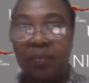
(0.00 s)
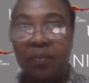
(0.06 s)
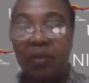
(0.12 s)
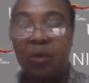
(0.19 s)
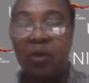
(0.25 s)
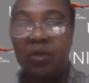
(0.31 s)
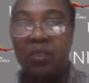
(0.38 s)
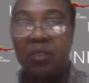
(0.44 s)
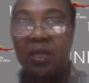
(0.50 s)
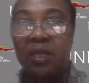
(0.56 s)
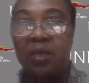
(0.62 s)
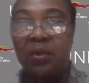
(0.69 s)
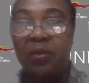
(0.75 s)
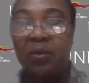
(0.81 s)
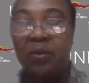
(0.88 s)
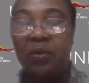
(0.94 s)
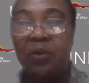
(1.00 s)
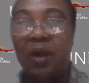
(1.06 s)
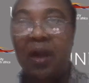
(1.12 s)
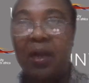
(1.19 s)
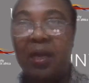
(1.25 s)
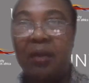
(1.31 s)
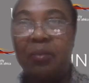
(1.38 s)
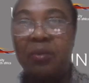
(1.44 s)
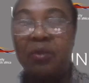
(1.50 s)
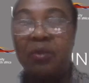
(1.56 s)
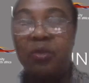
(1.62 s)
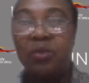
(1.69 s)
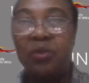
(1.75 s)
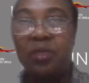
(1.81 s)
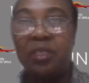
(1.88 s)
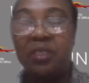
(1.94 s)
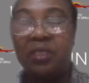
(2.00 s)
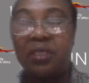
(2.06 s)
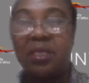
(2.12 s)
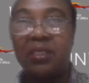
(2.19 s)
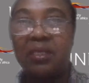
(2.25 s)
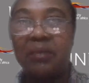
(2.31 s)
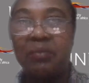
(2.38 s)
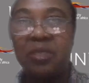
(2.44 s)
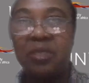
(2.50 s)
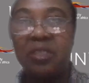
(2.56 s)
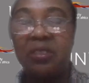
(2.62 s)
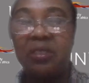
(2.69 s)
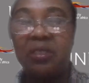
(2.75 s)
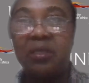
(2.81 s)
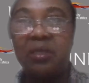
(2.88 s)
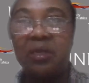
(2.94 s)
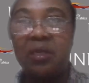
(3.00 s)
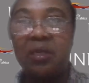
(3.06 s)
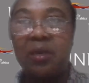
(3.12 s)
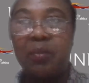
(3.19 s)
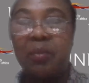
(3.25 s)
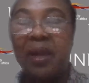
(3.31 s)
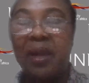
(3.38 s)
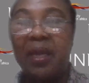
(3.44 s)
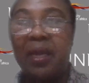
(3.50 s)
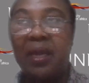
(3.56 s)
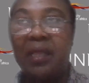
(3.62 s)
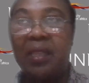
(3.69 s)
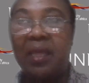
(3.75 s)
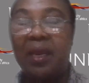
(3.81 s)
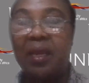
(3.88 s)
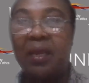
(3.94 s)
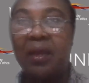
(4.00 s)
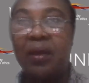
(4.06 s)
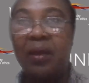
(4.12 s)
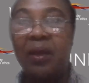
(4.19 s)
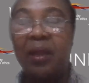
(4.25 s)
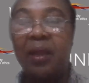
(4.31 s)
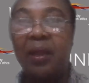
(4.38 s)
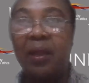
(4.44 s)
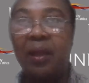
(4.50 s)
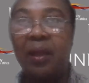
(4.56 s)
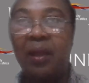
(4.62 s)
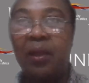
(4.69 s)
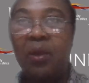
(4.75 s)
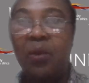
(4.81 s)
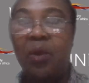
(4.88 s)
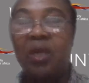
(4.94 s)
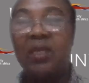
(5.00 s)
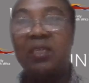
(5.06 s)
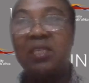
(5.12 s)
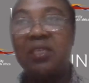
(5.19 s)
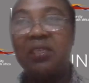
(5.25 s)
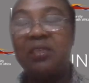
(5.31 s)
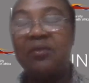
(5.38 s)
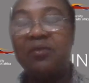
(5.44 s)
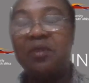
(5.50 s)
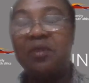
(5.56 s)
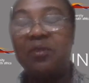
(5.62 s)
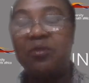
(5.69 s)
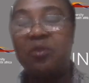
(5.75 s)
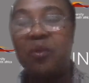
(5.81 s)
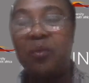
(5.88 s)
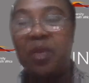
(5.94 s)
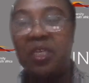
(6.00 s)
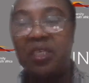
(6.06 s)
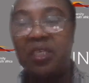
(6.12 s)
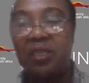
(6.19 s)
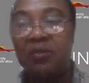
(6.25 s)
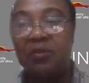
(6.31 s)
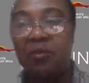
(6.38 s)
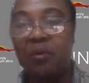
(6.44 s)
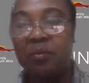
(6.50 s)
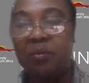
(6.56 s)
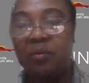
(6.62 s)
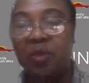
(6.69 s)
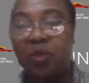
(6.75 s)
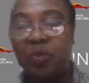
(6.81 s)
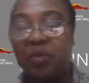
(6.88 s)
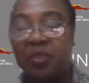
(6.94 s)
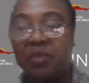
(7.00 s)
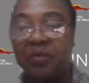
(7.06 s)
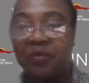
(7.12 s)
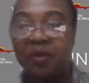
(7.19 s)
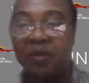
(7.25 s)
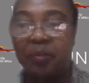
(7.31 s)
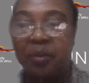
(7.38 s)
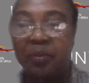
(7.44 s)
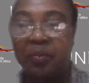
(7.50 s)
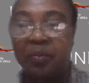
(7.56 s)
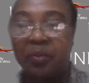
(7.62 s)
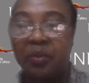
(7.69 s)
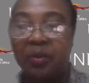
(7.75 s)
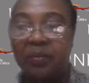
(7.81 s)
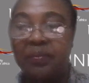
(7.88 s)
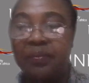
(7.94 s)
because then you are able to test assumptions by gathering a qualitative information from specific people.